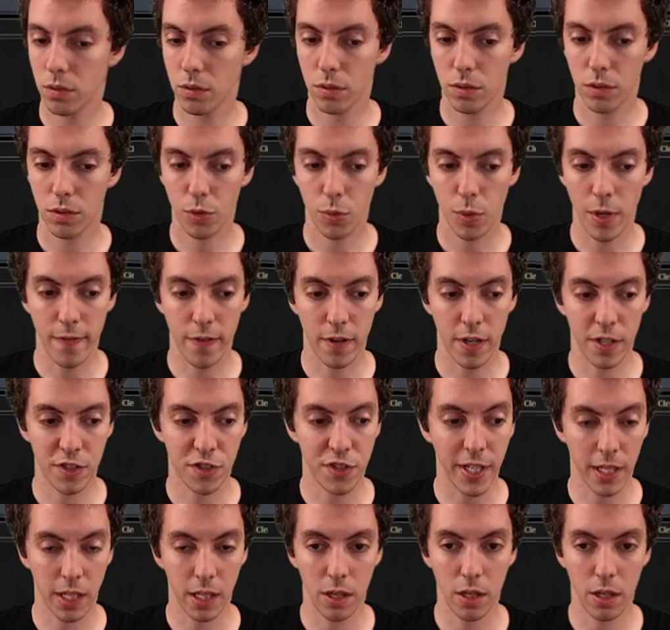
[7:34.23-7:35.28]
So we have a
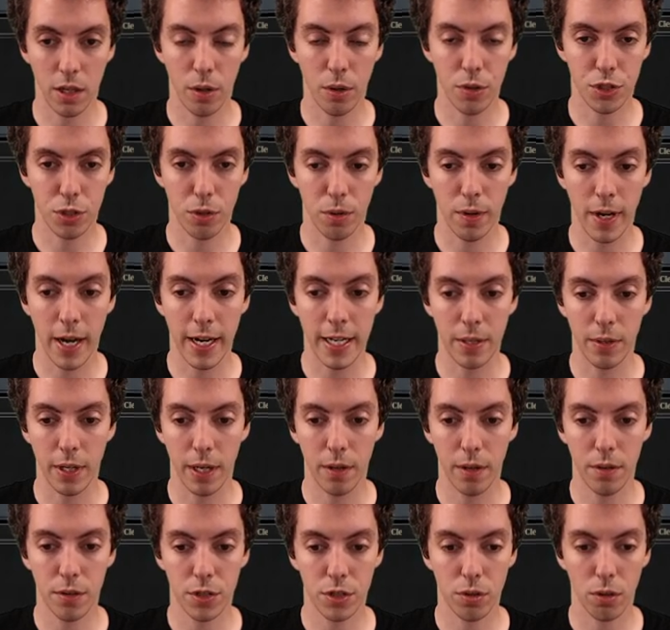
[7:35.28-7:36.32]
second O Stone anyway,
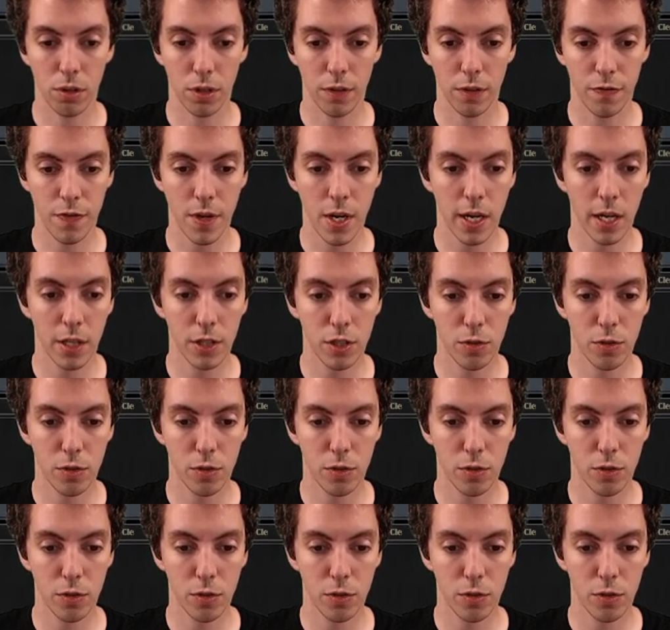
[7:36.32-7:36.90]
which is totally fine.